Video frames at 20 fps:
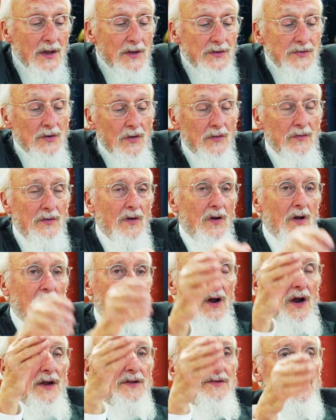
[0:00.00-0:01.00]
So there are all
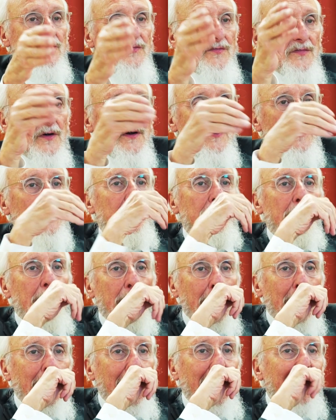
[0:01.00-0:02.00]
kinds of
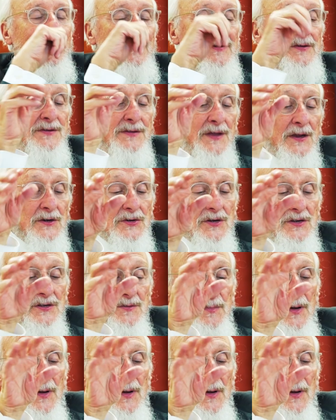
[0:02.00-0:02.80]
distinctions,